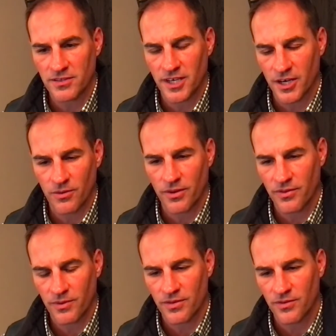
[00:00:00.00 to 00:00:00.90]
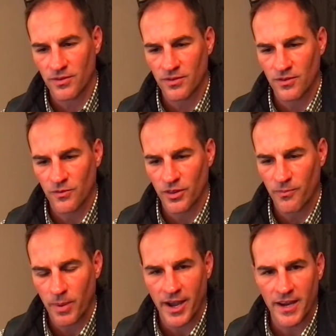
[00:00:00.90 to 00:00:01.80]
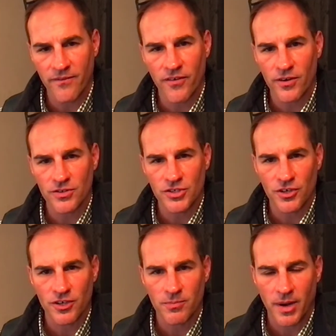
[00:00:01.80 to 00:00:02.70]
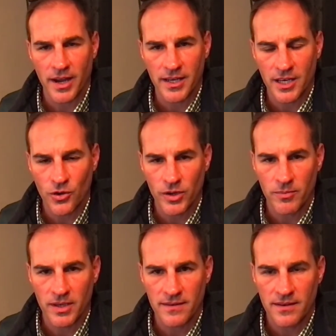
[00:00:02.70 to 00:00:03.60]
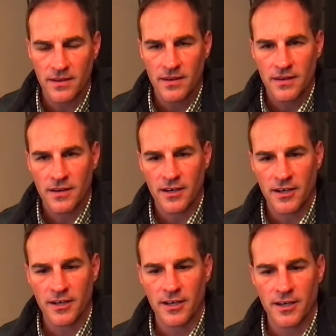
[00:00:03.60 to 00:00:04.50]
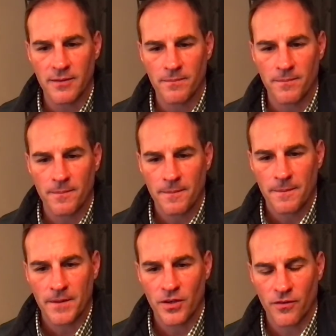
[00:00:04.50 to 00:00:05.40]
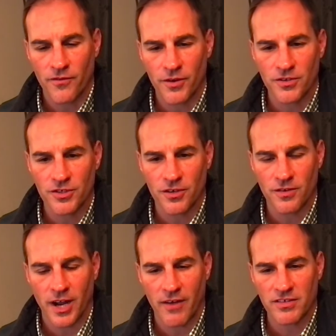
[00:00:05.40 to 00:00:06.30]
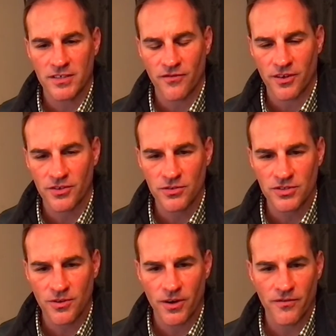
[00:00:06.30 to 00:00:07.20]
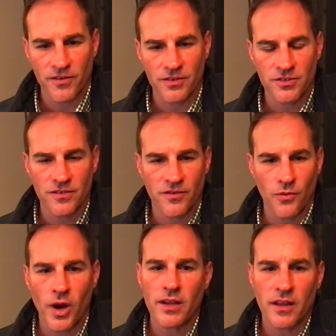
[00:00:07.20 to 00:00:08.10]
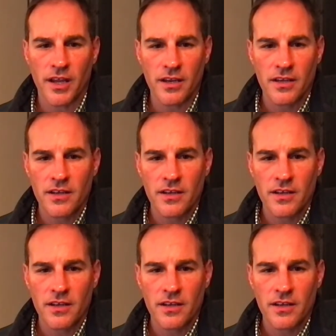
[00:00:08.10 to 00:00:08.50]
in the air with buying furniture and buying equipment. Furniture obviously for the new store, furniture for White Lake,